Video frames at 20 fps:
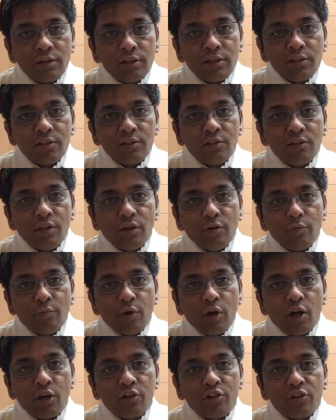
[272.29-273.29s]
is the
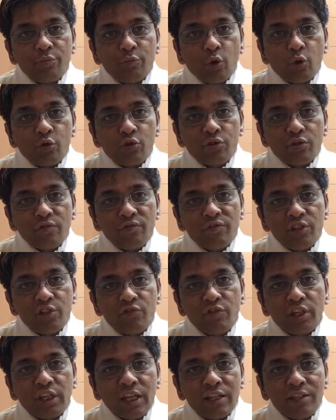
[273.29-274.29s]
utmost
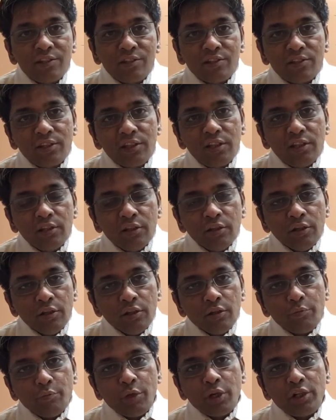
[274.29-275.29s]
which we can see,
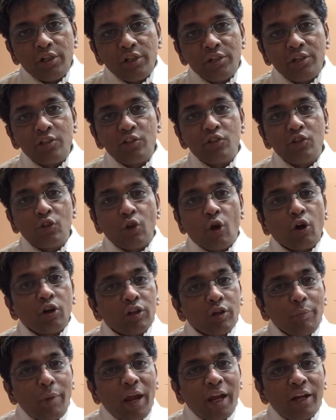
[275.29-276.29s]
but it is not
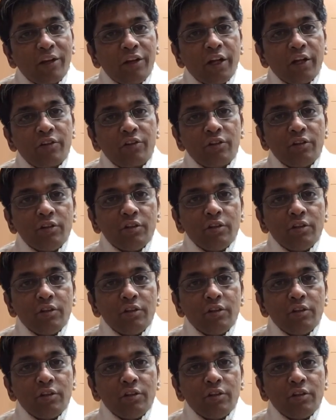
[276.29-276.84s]
a bad debt.